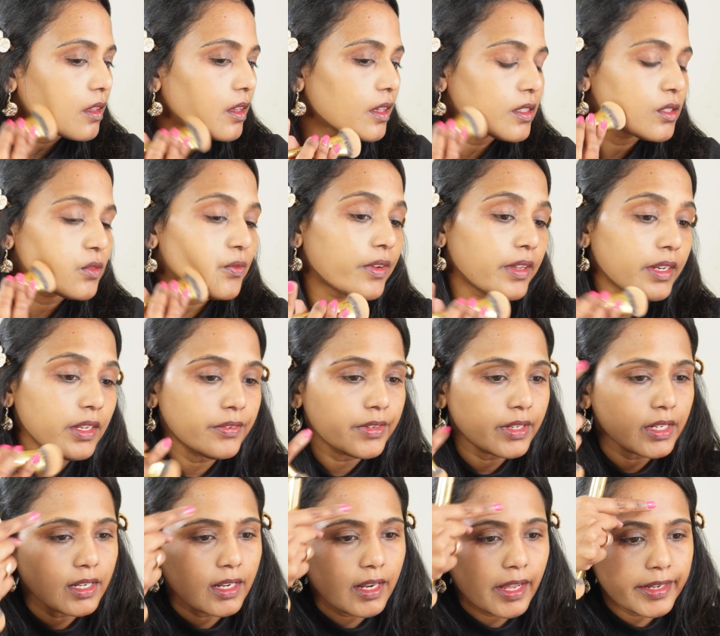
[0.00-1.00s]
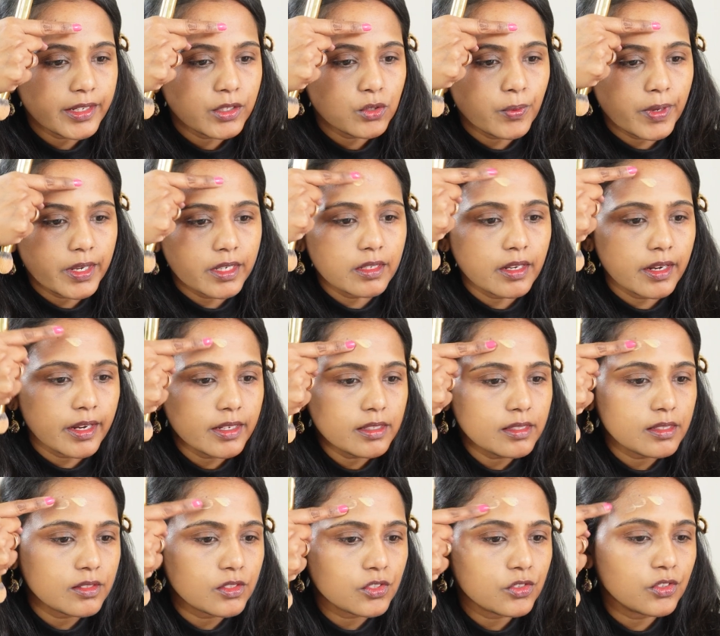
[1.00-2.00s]
It's very, very lightweight,
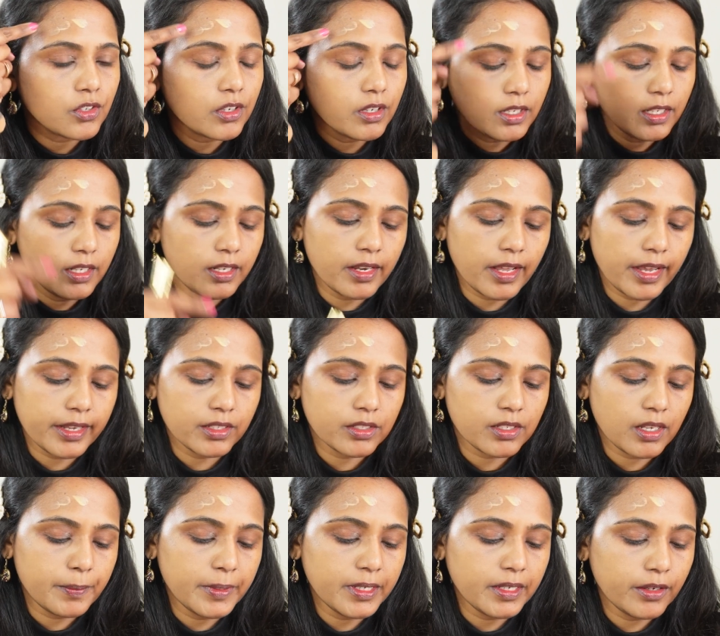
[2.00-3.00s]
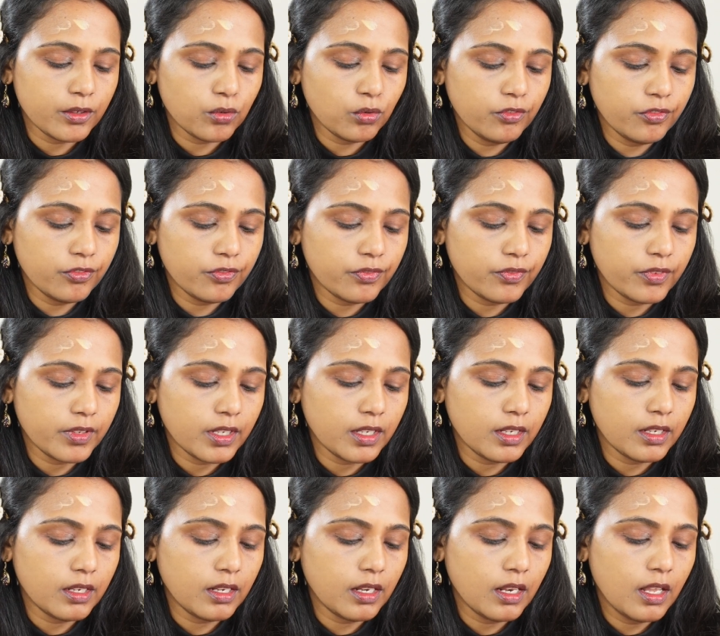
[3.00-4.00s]
guys. It's really light. I mean, I don't
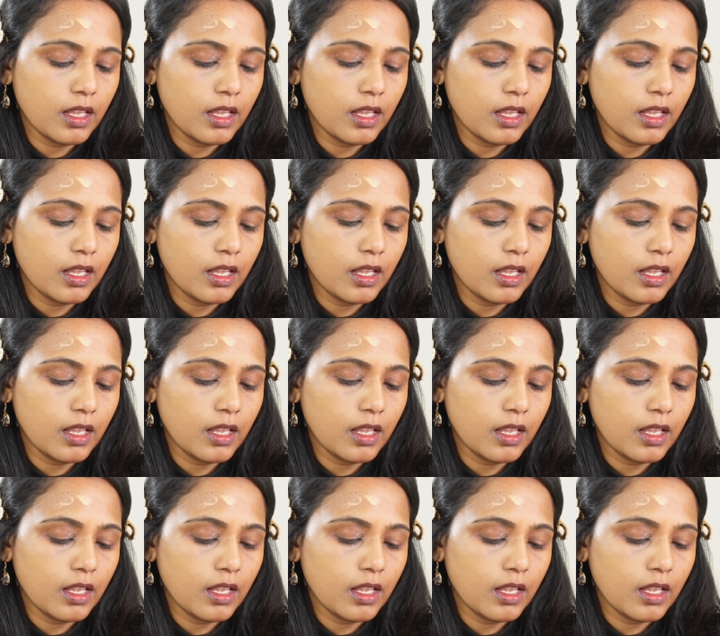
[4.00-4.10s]
feel